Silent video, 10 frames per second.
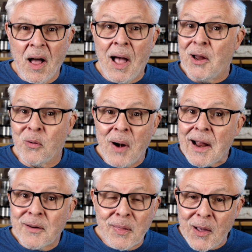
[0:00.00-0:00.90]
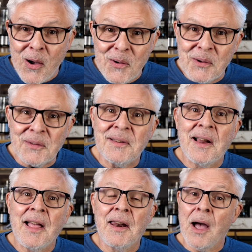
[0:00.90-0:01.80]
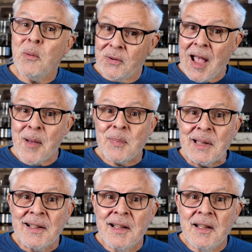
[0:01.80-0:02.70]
I cracked the code, and I was happy.